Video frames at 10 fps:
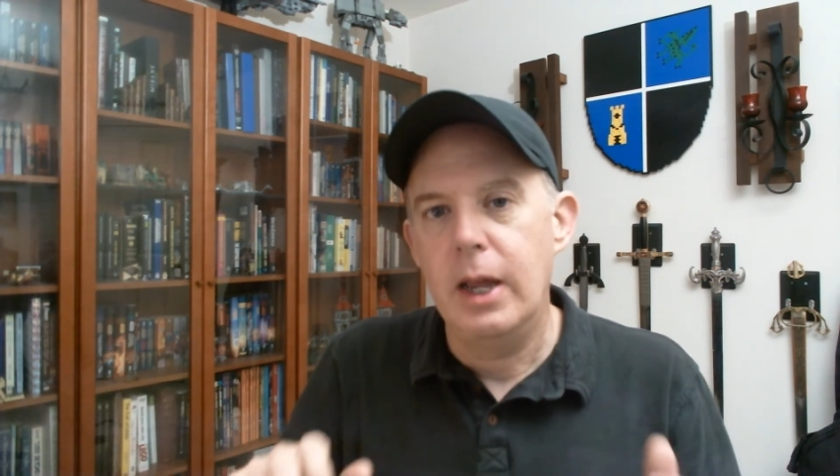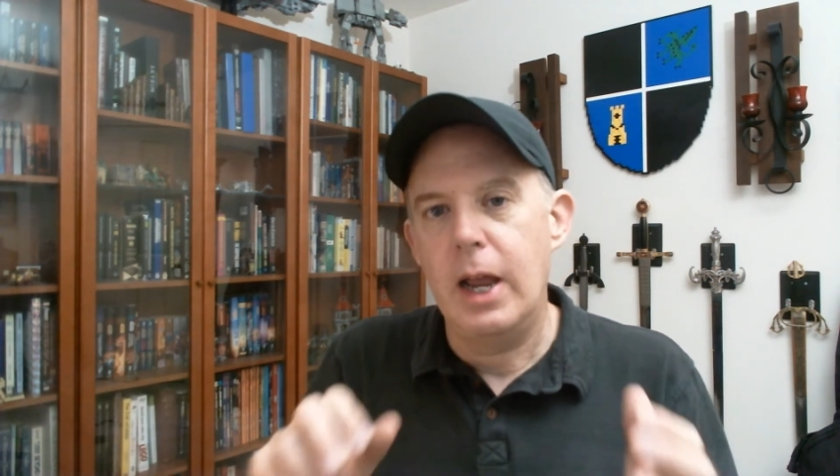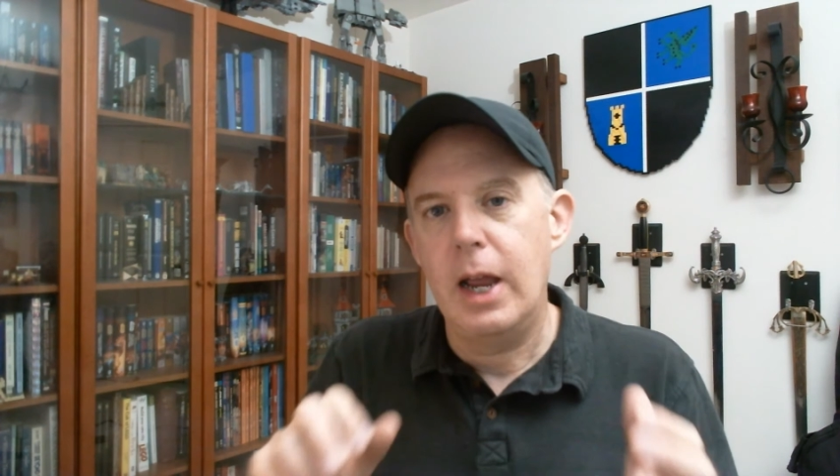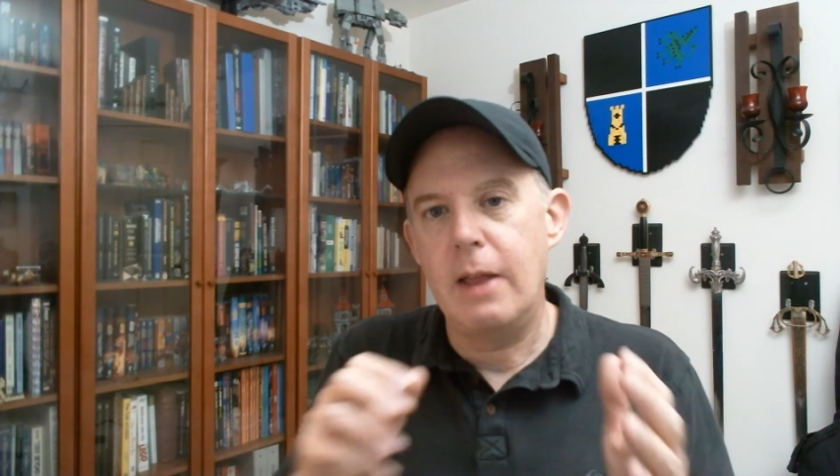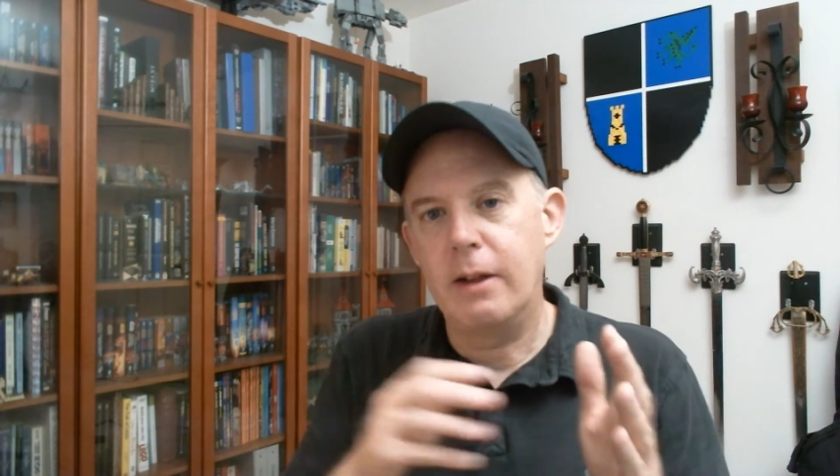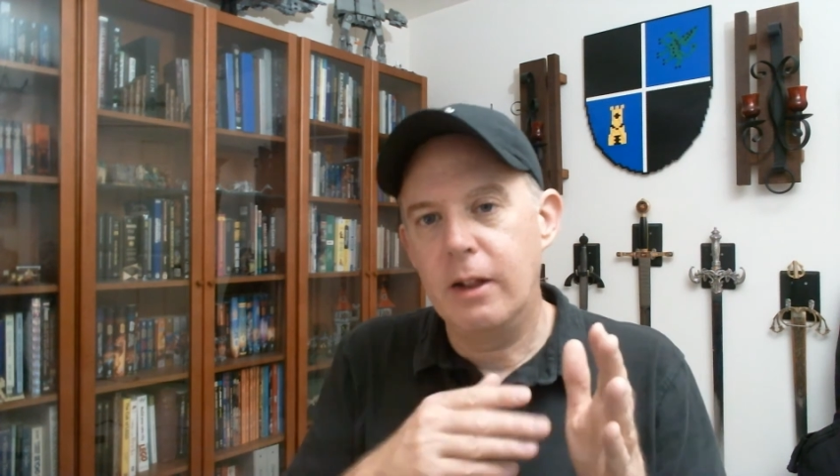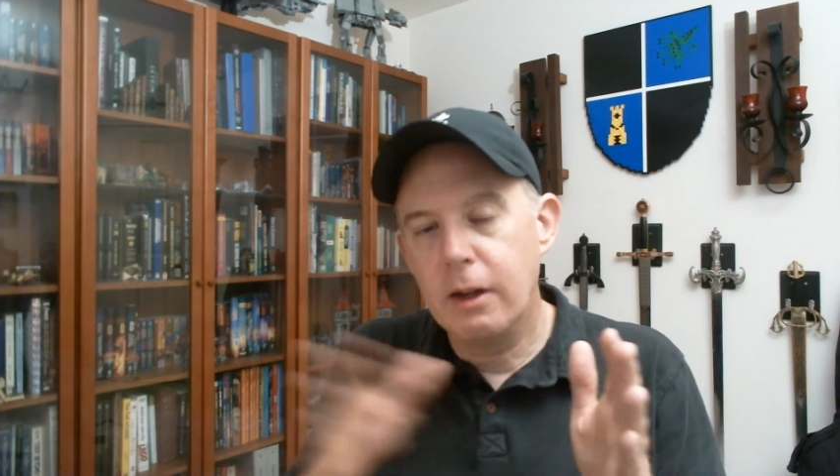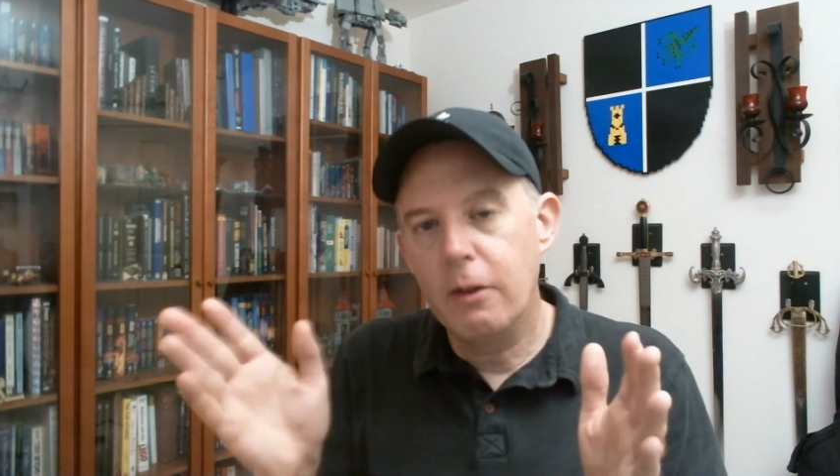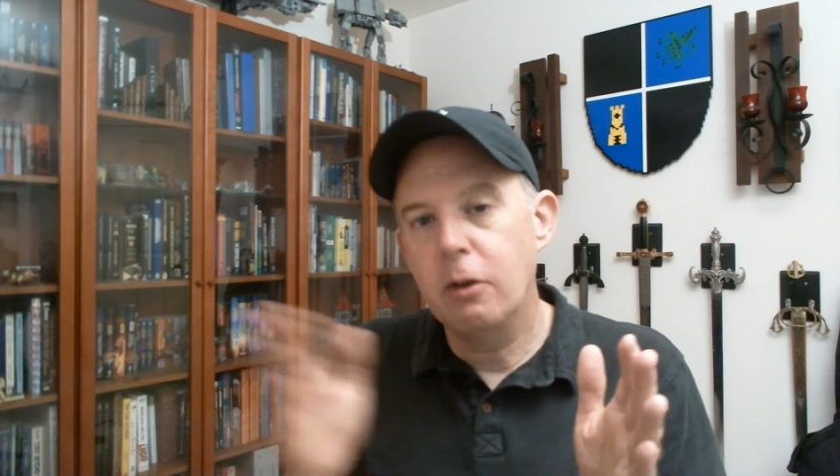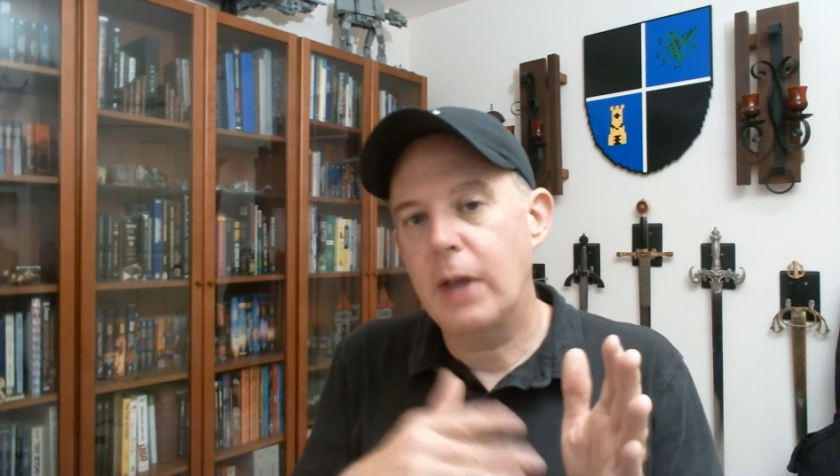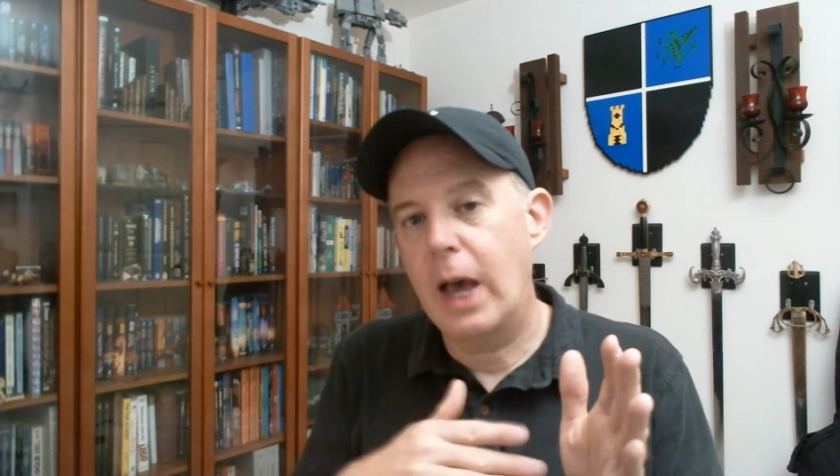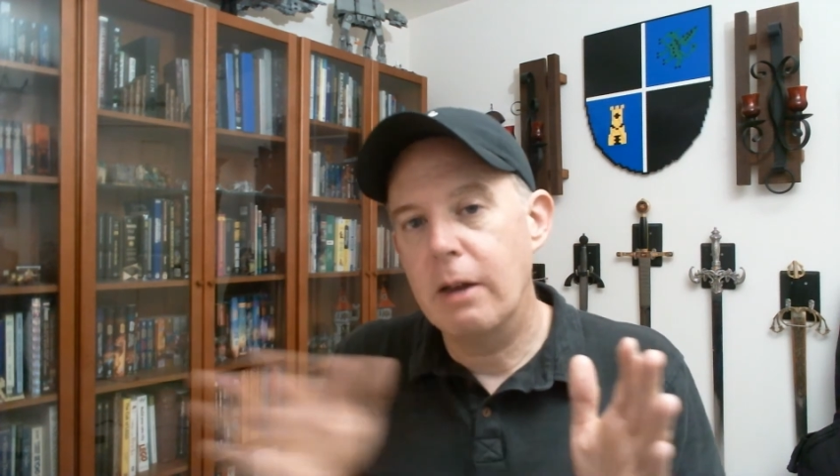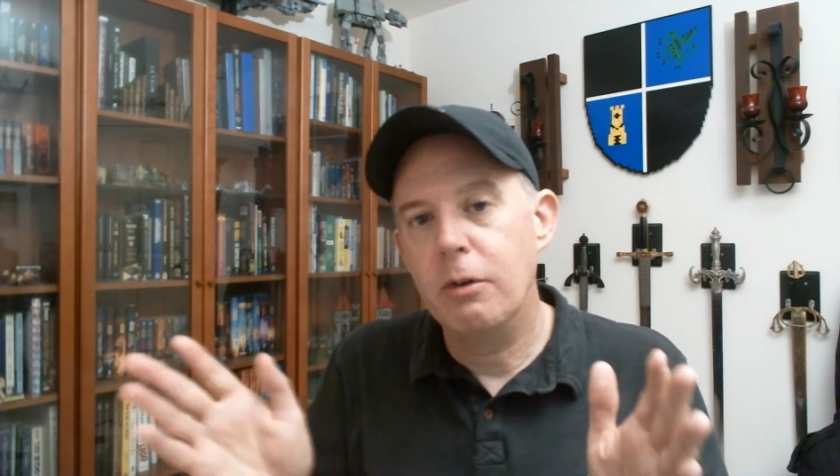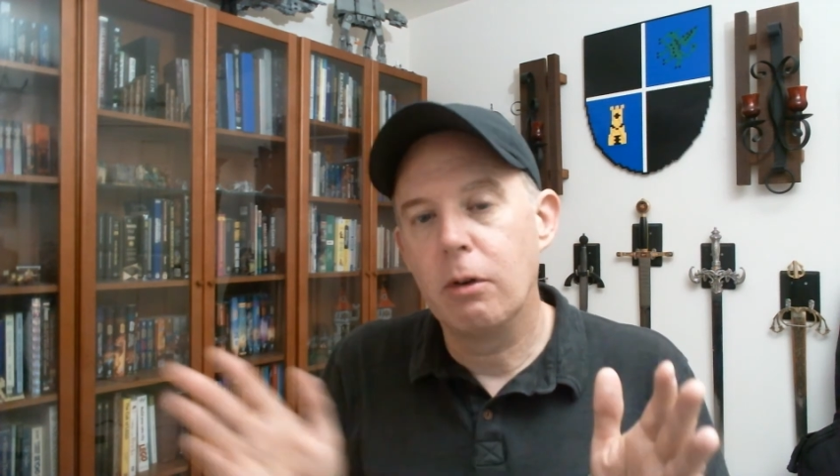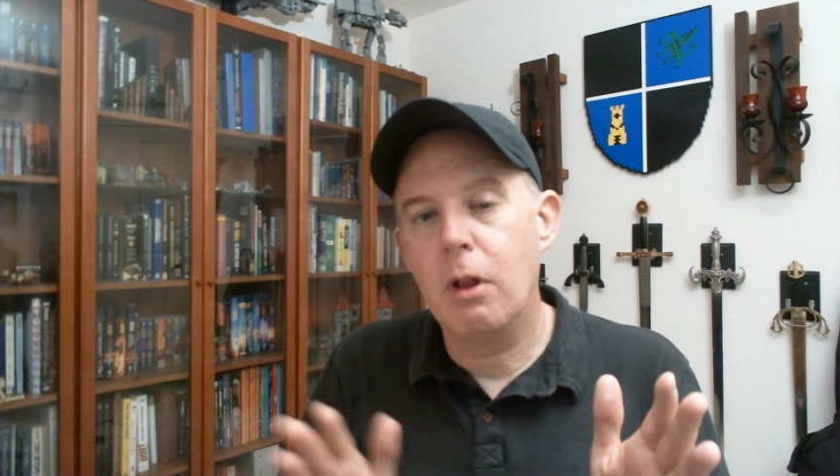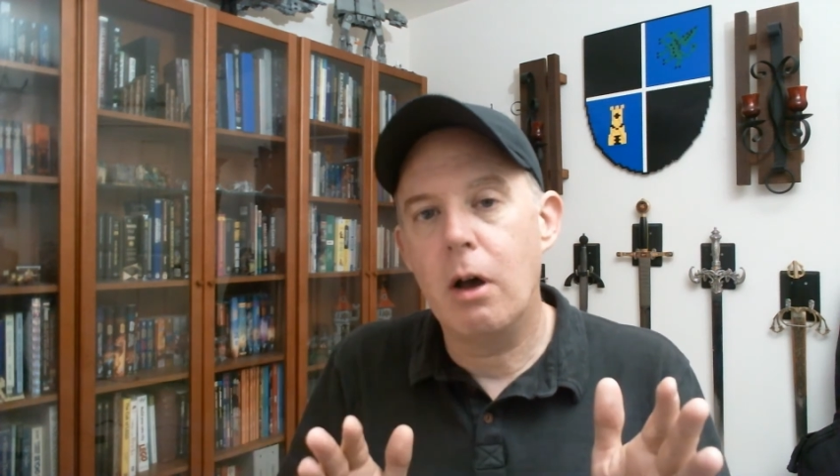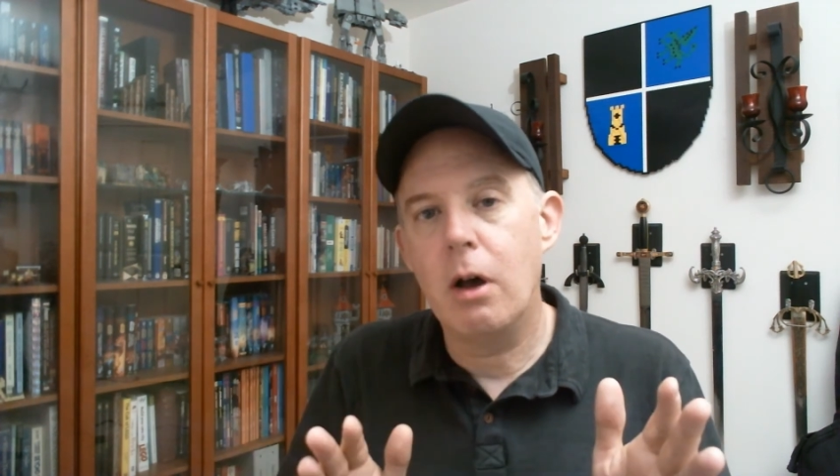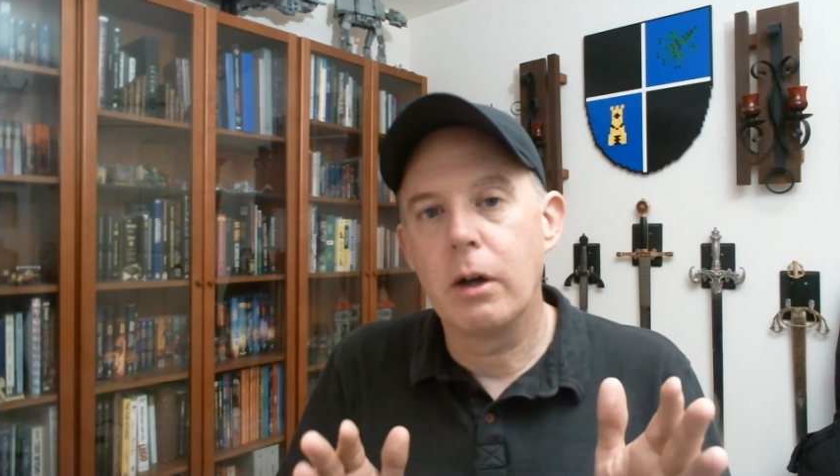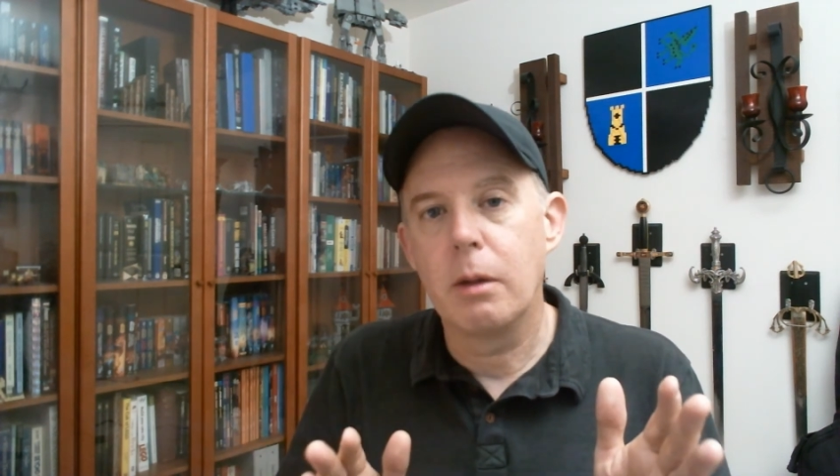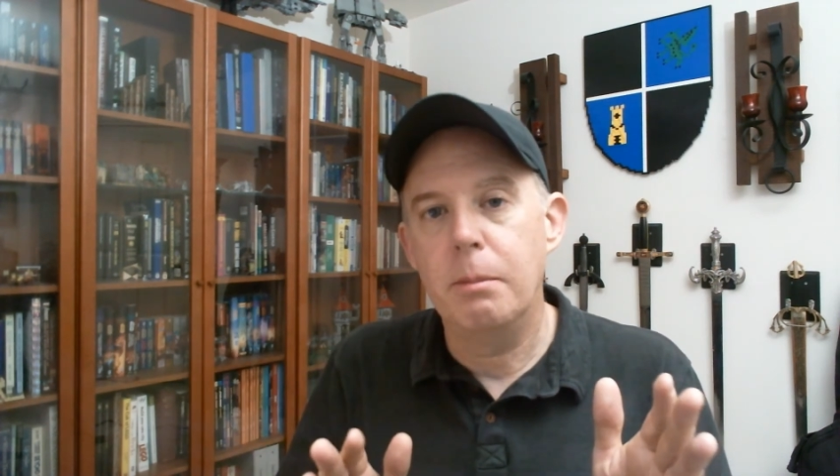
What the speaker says: and clear those out of your log.